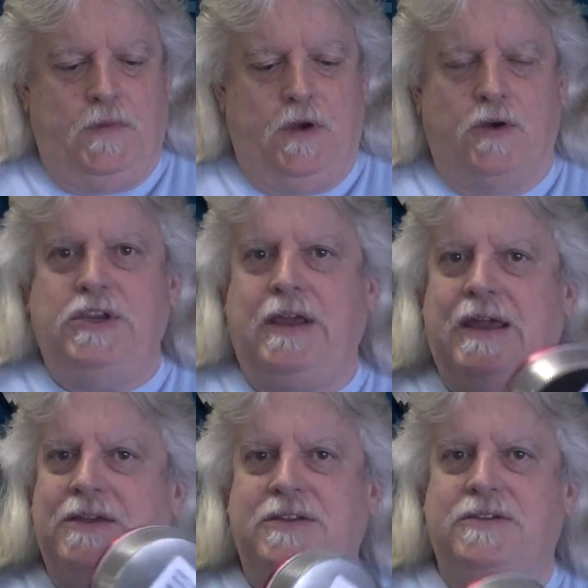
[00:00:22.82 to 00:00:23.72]
Hershey
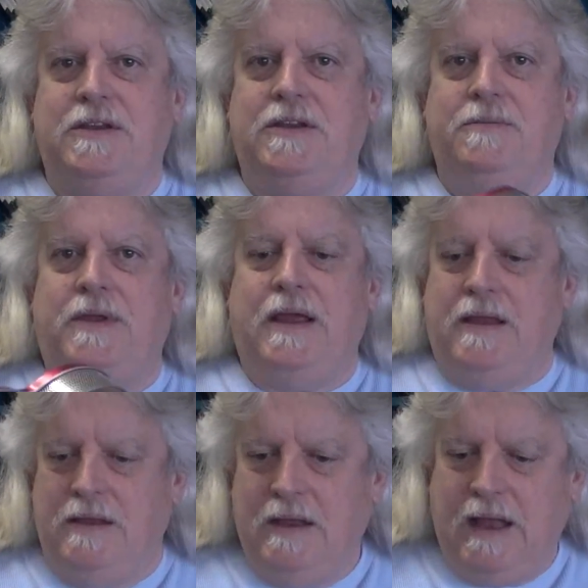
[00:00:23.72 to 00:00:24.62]
Kisses in it, but
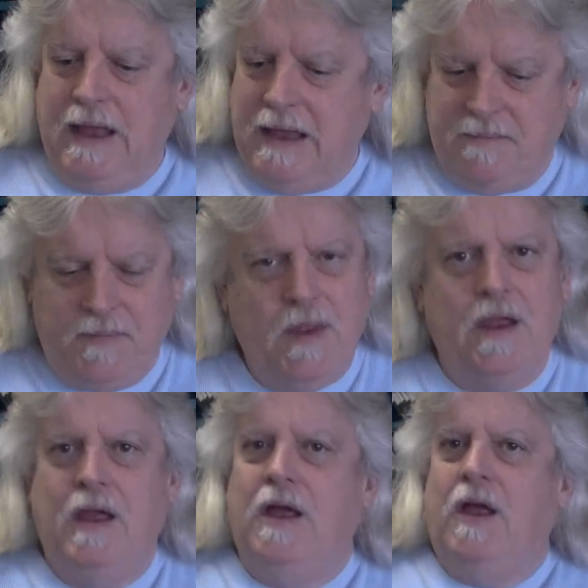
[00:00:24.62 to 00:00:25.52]
I have,
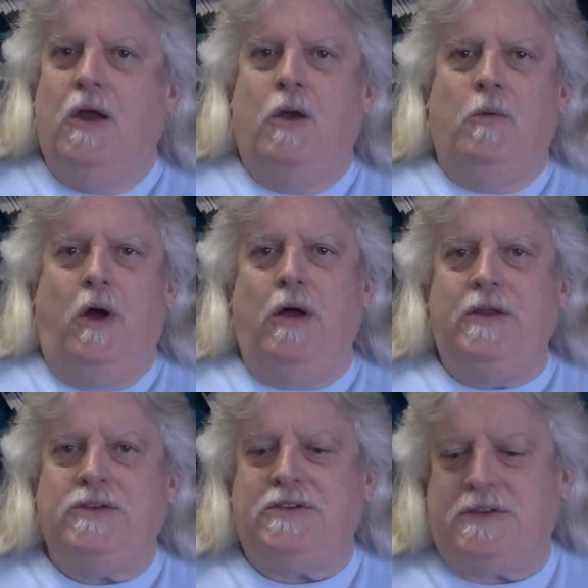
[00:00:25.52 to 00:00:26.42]
boy,
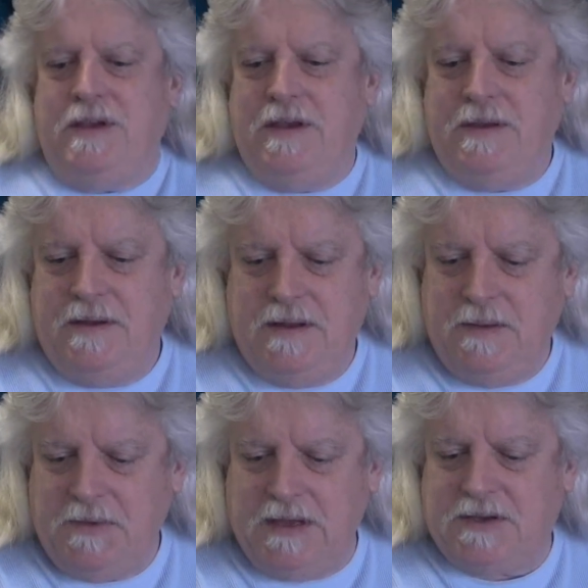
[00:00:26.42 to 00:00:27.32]
I just
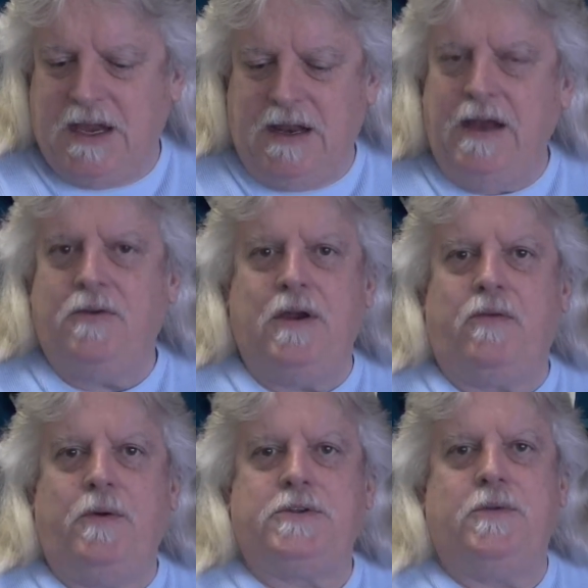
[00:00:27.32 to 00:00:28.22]
get hungry
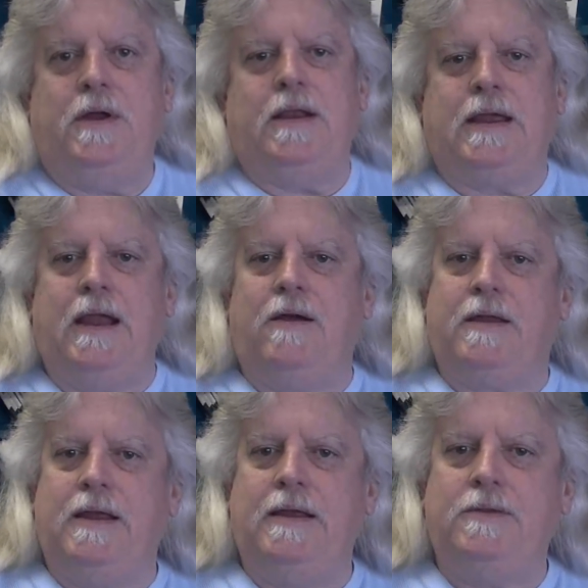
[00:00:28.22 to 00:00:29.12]
every once in a while and I can't
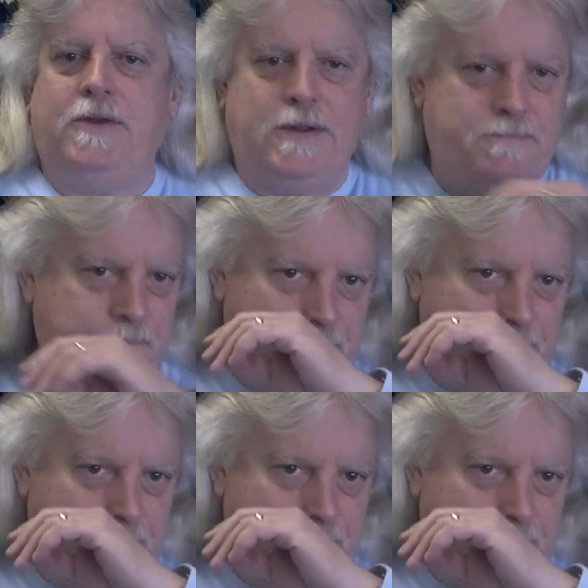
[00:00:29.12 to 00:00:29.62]
hardly get into it.